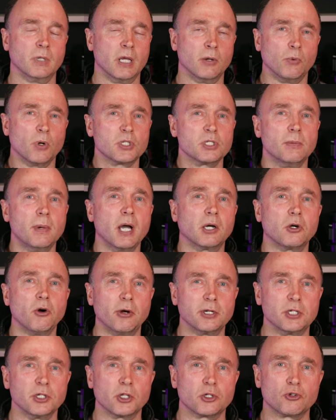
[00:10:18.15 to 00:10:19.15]
It wasn't about
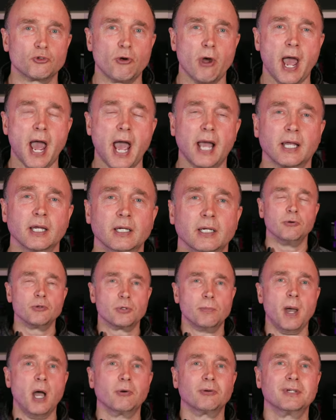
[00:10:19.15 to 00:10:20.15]
going to the track. It was
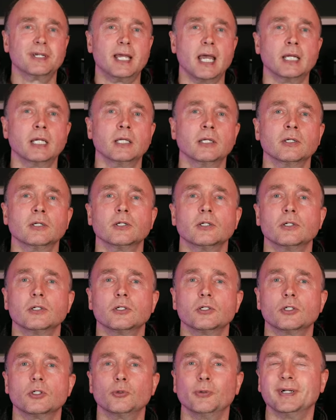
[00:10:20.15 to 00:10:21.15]
about getting
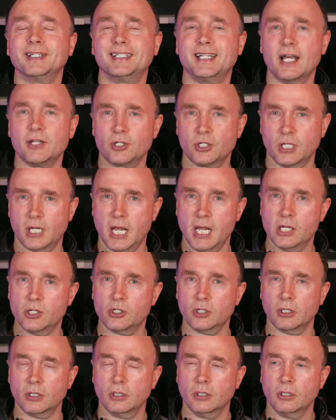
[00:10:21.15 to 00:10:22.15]
to a
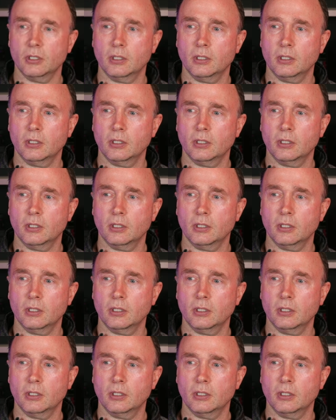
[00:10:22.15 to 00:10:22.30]
destination